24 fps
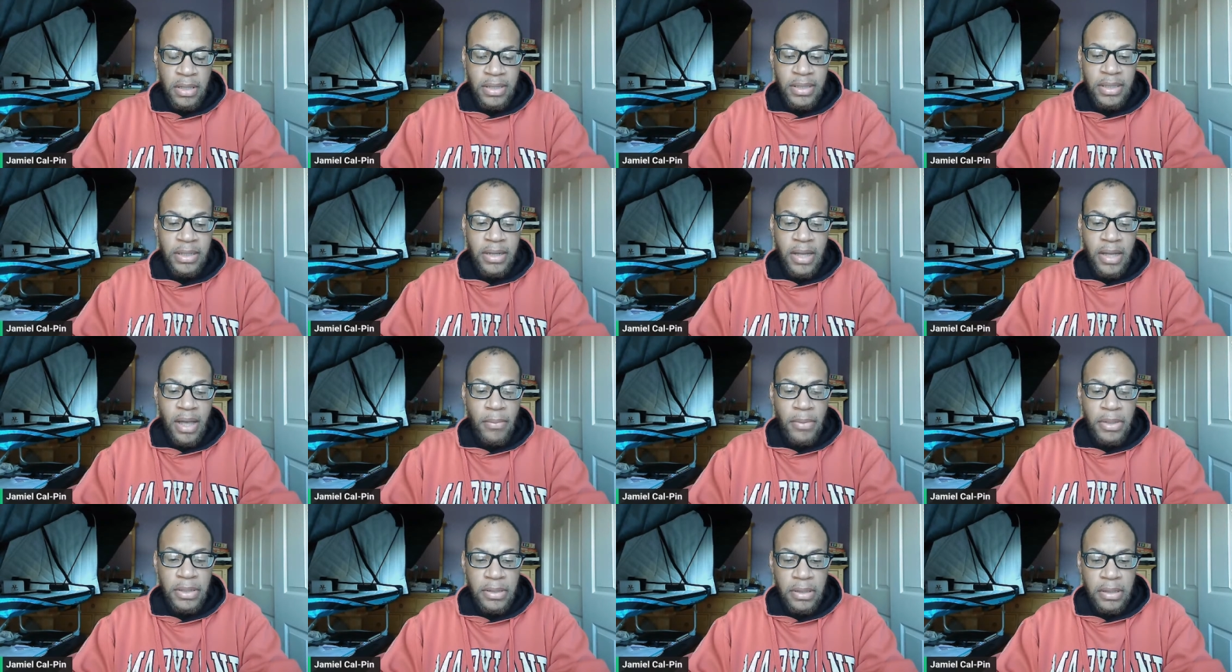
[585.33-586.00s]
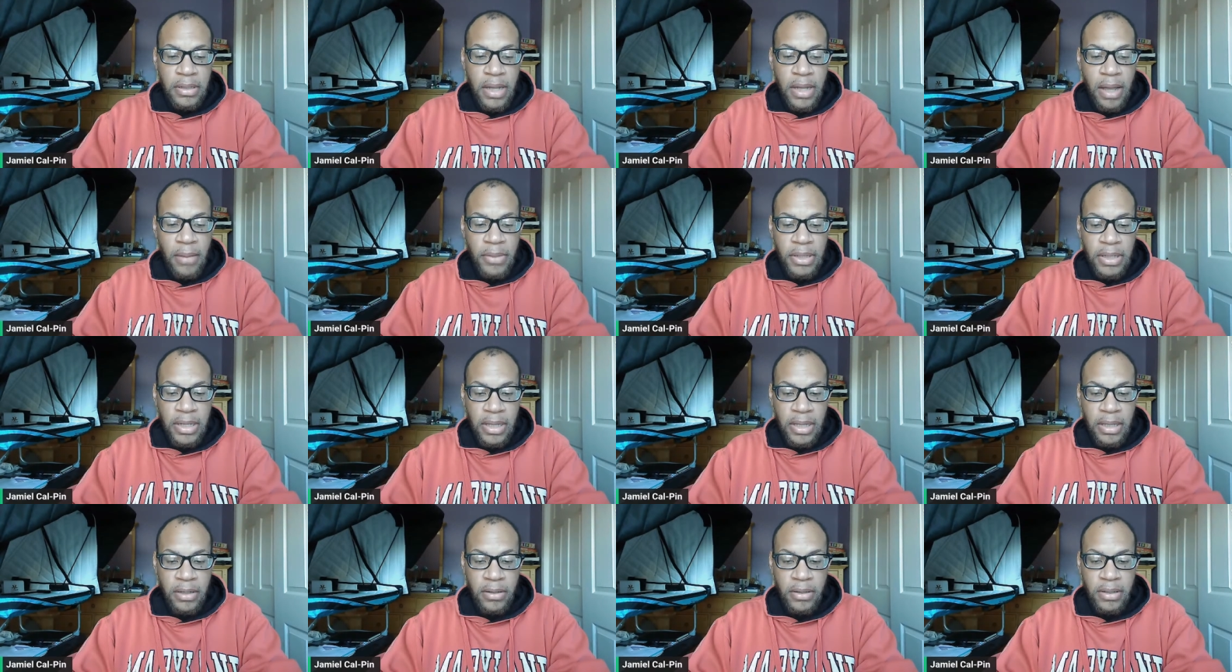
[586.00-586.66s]
The common
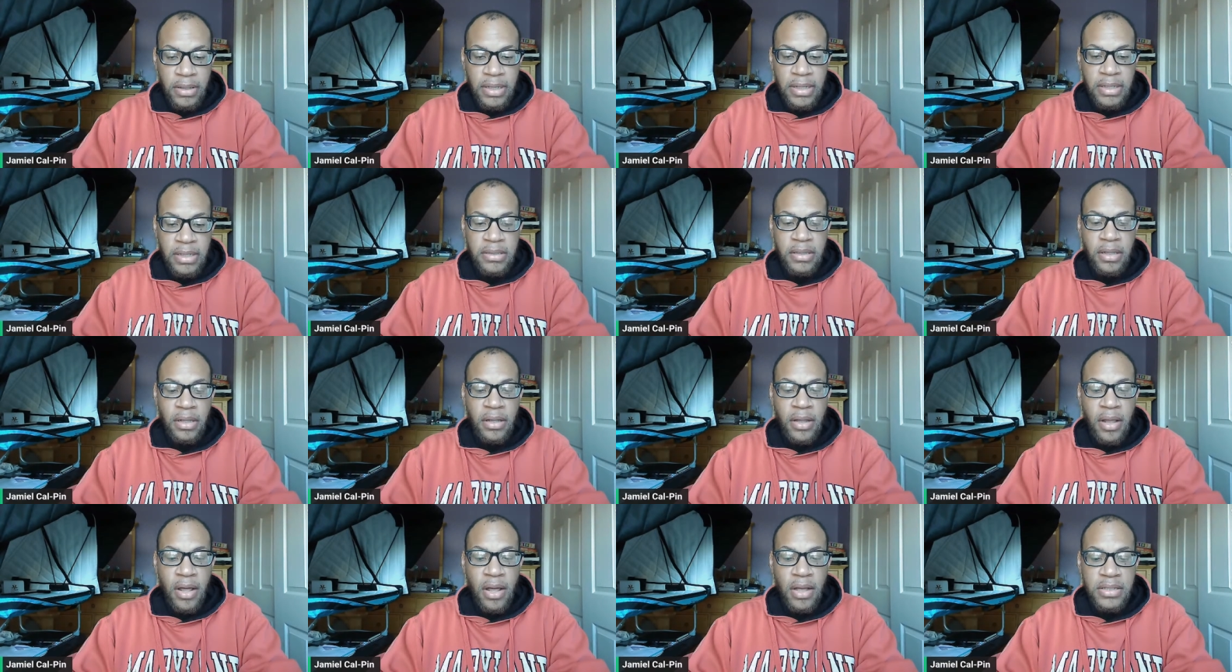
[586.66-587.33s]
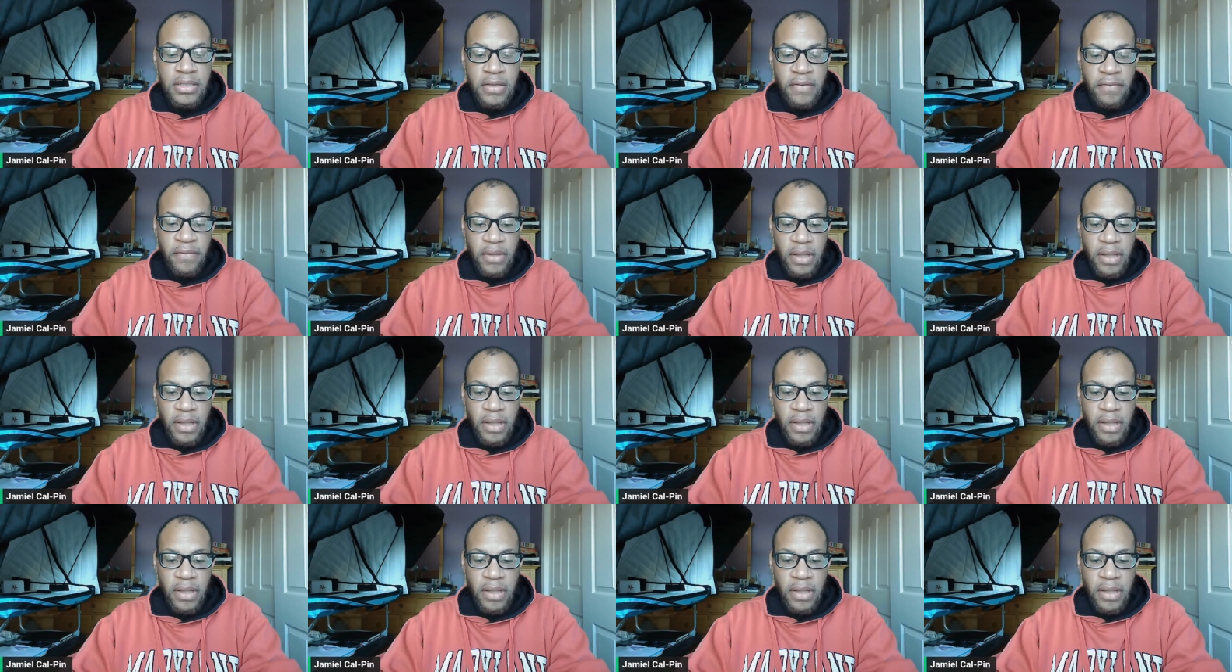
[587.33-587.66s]
denominator is the loss of